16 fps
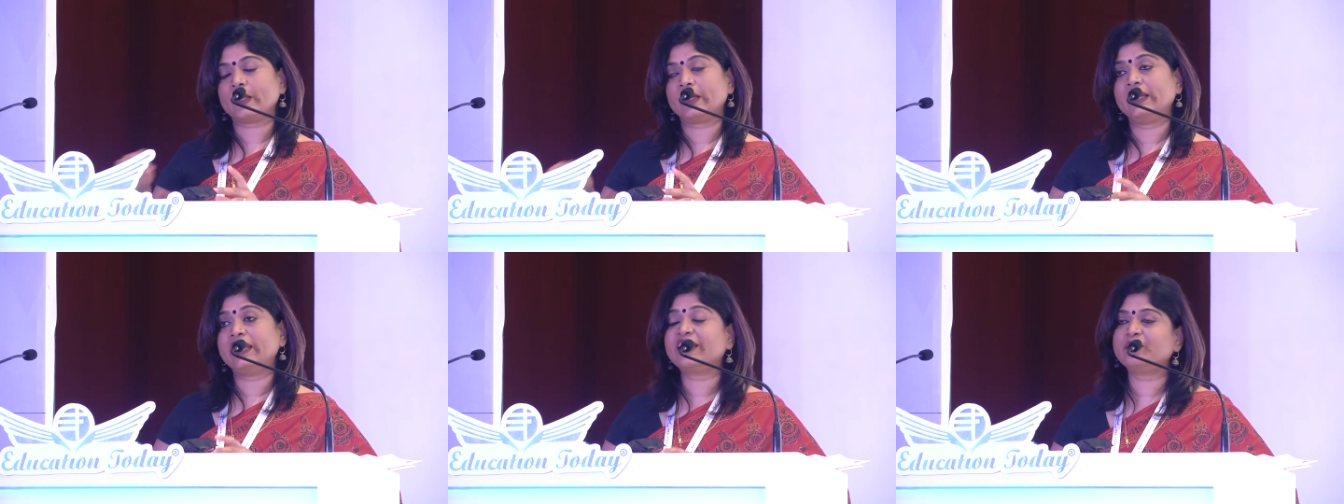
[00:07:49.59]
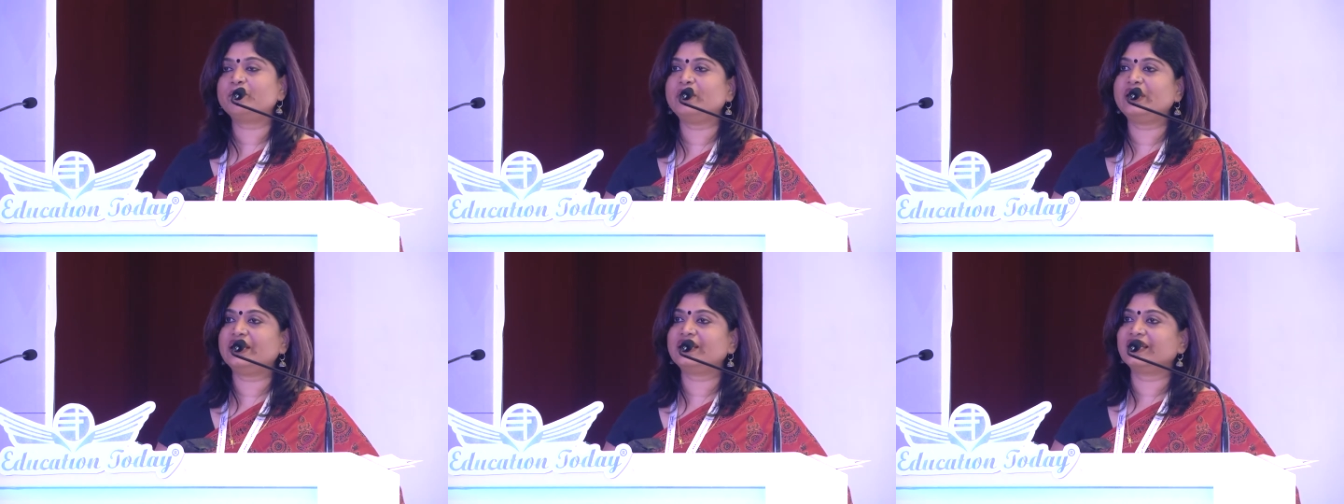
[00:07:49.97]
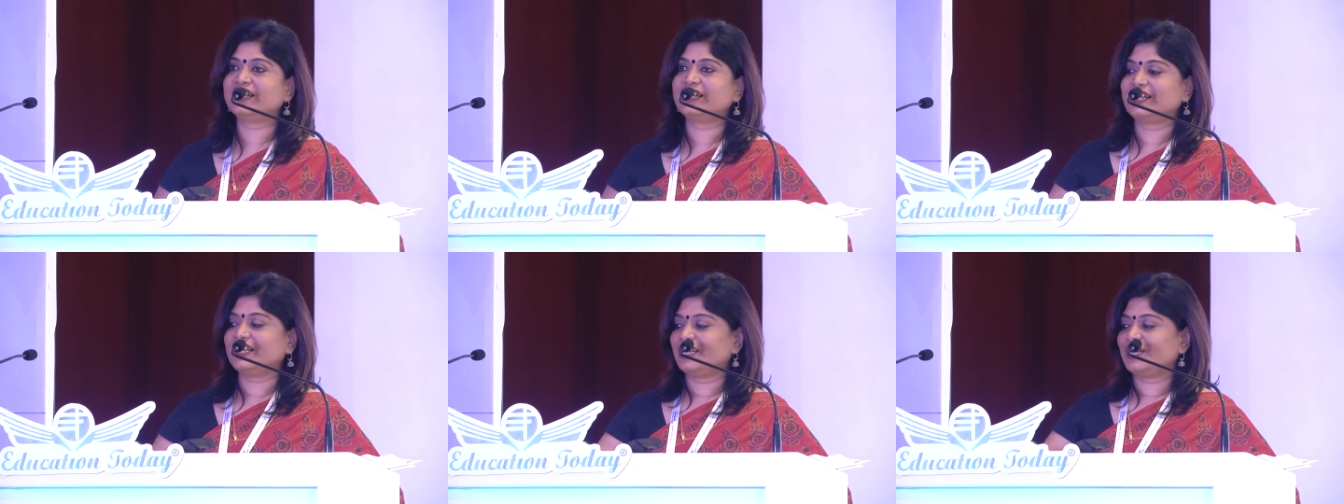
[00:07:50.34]
Let me
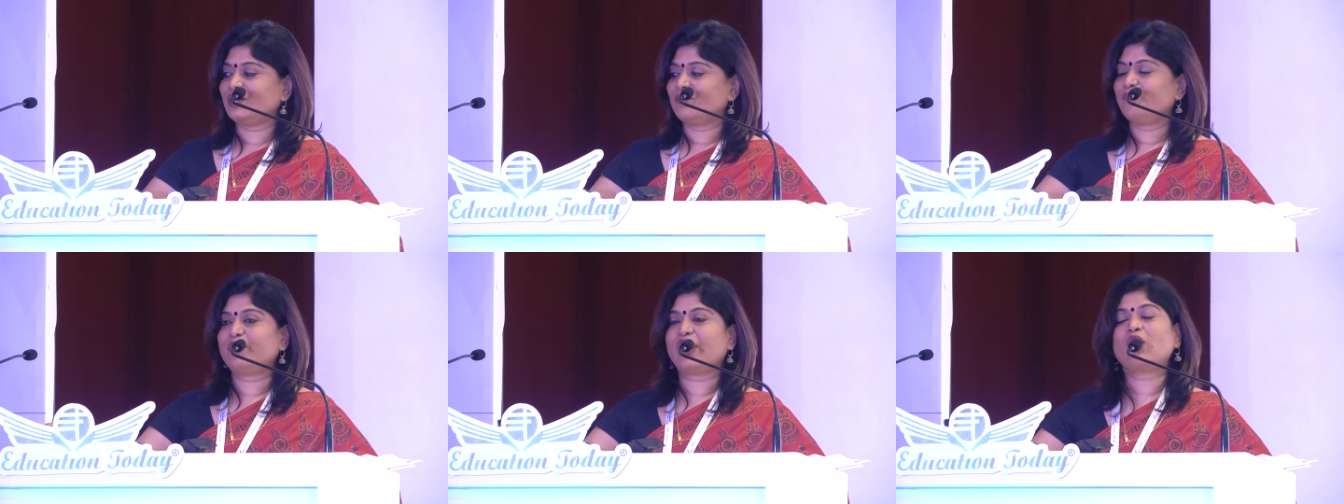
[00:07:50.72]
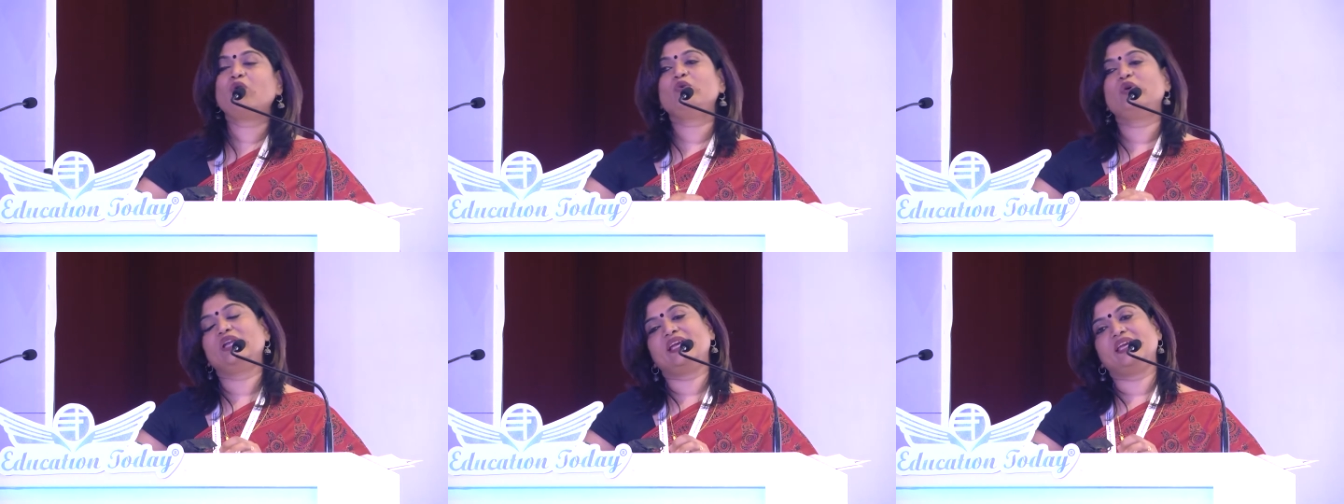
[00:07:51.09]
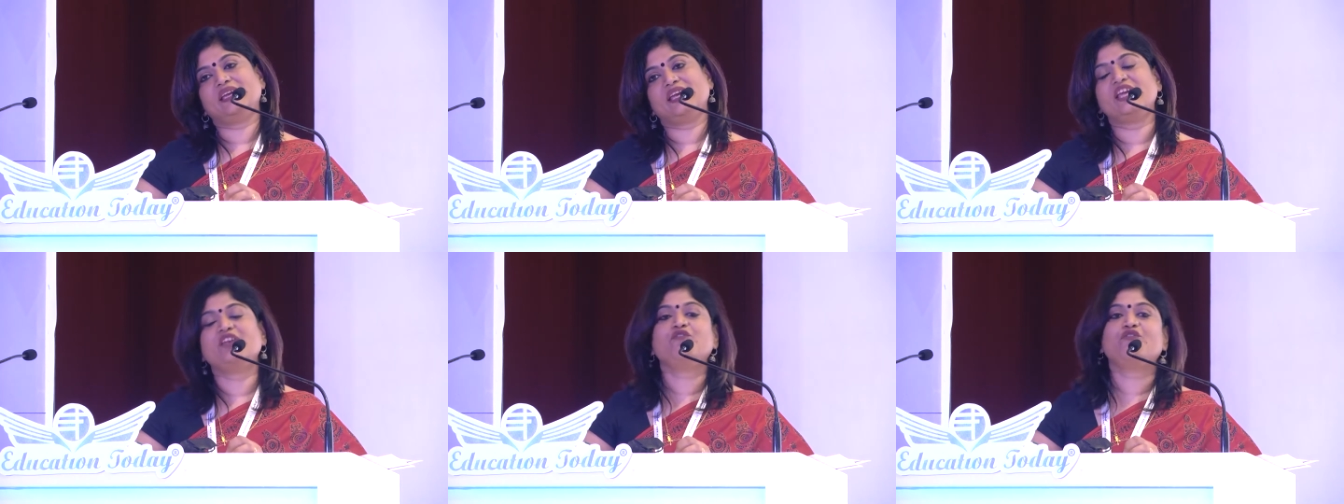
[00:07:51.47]

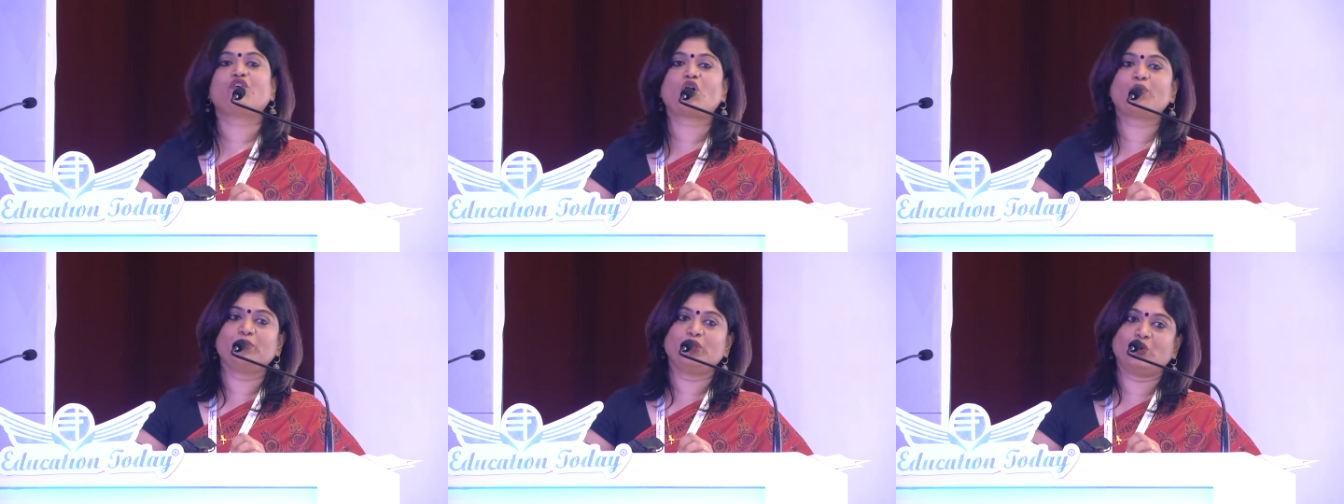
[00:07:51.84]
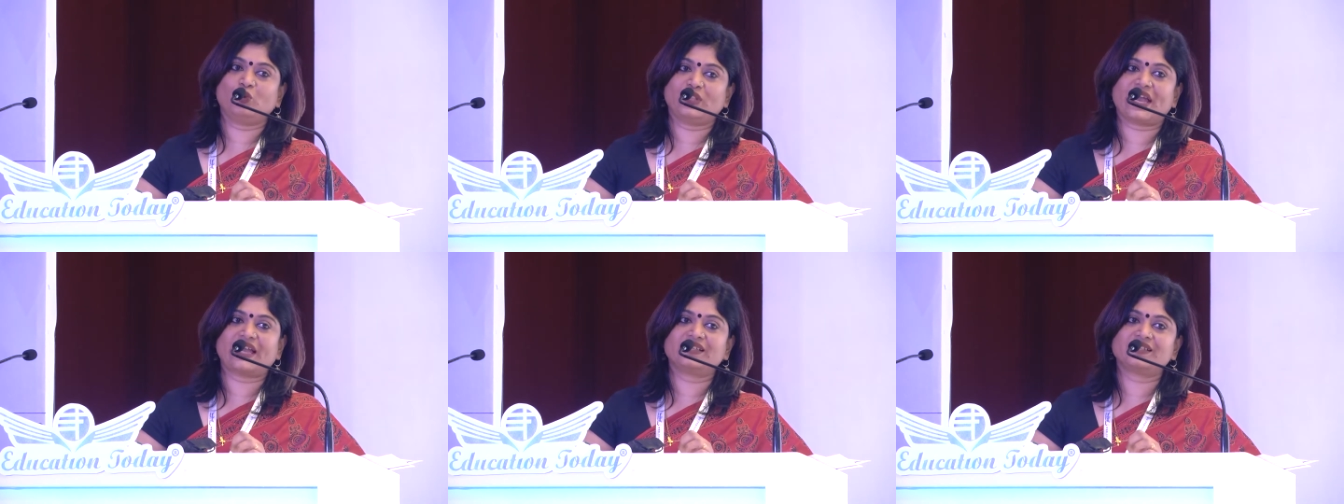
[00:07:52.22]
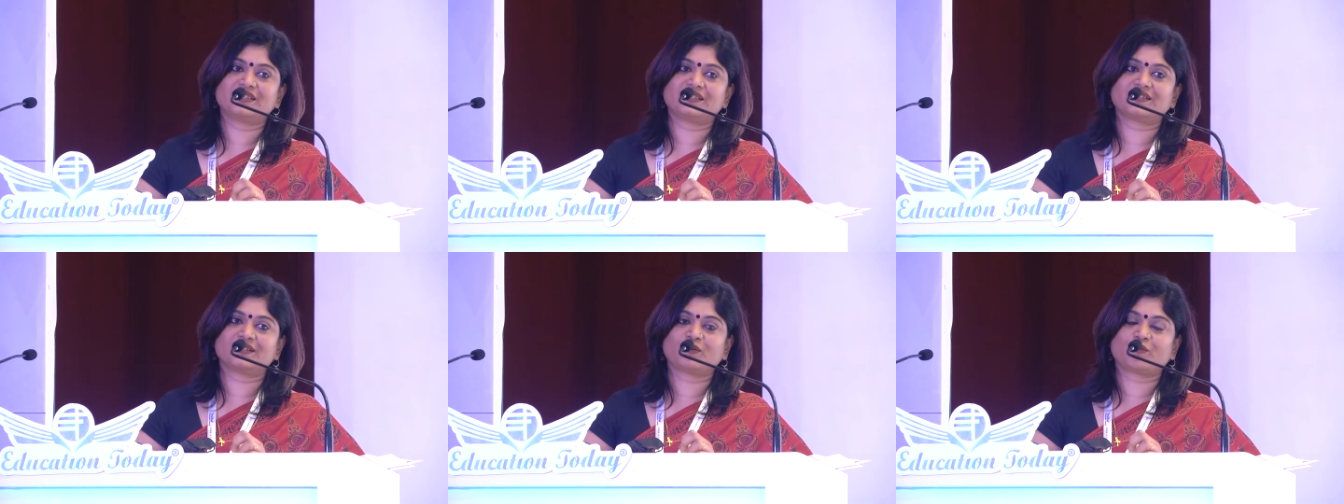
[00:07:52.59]
proudly inform you that